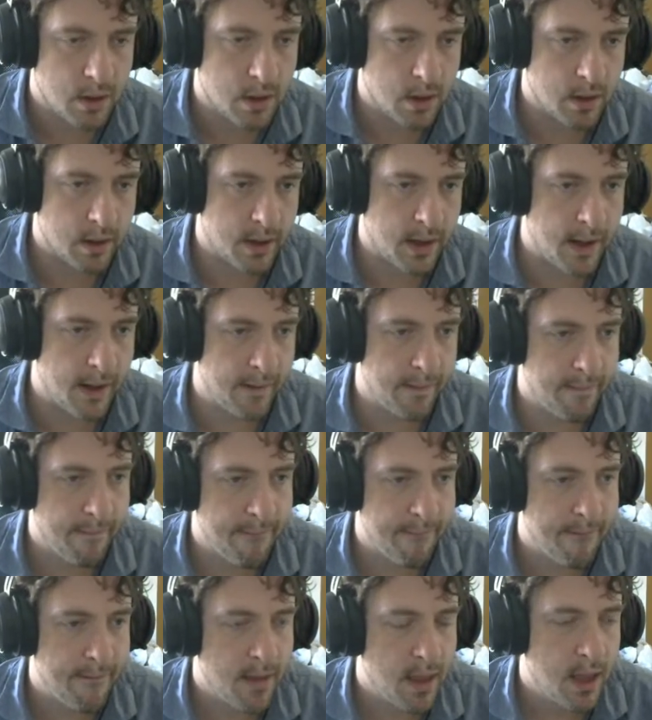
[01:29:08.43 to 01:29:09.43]
Okay,
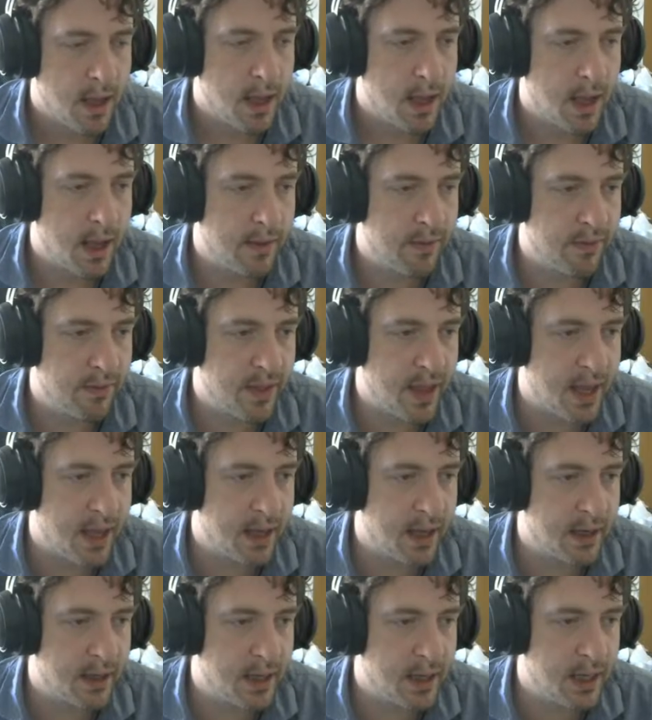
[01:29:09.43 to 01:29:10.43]
and
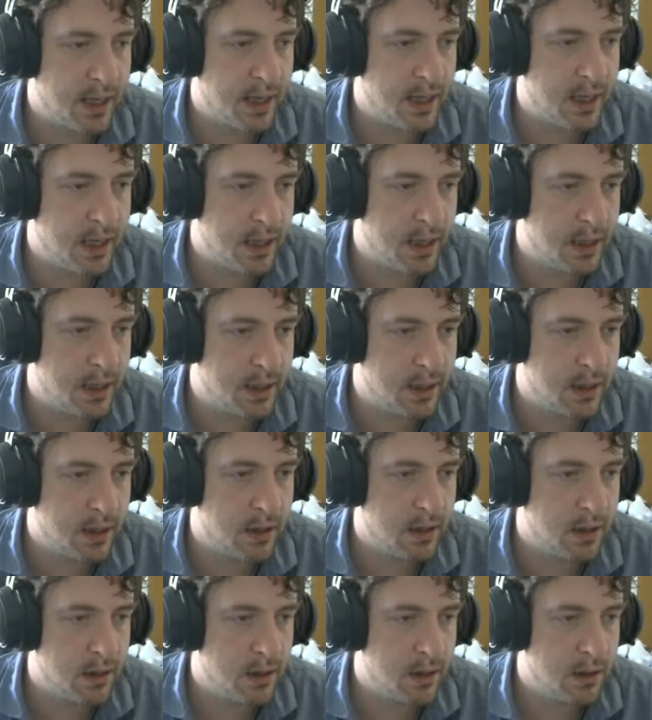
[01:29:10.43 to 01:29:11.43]
then
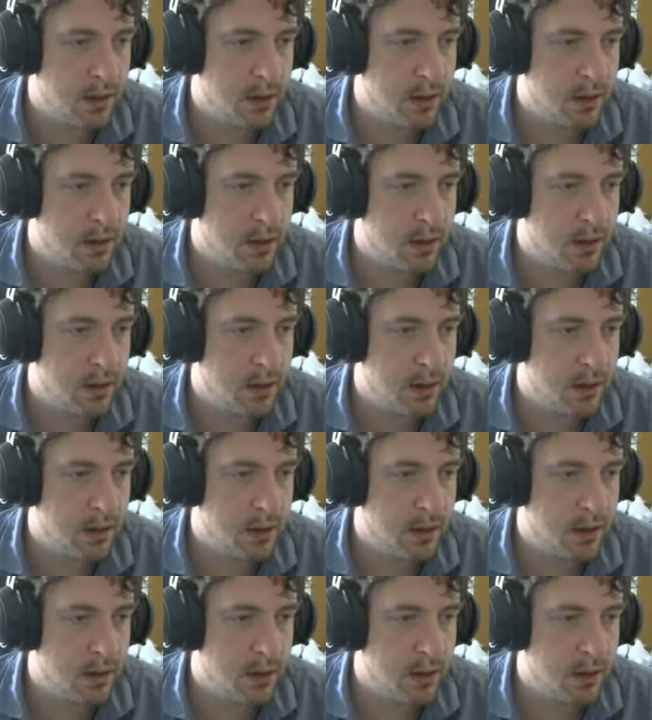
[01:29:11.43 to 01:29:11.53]
in